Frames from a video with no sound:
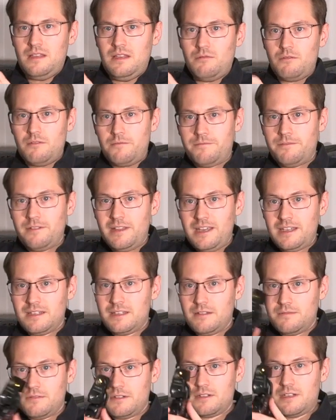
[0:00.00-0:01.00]

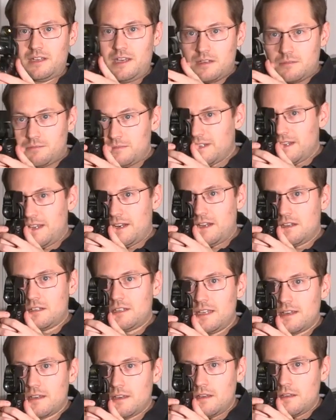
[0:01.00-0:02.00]
reflective attachment and I
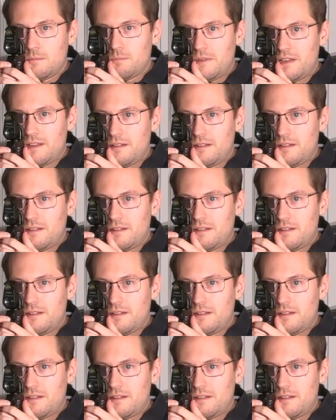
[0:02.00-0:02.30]
take a